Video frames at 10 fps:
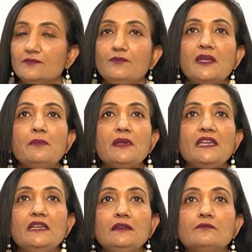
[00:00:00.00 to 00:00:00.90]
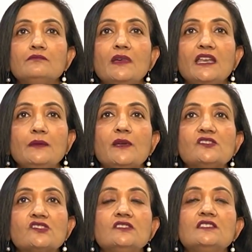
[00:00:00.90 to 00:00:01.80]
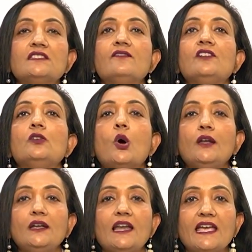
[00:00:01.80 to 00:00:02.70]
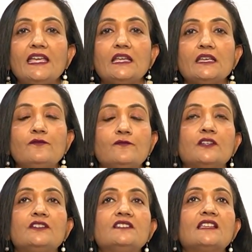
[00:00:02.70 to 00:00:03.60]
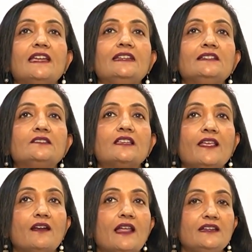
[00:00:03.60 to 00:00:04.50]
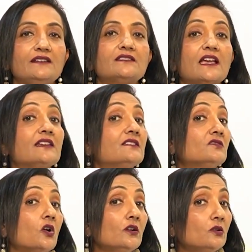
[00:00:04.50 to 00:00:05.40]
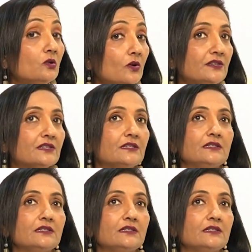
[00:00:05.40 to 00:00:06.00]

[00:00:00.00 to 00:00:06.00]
Maybe many patients, they will not like if the hairline design is not good.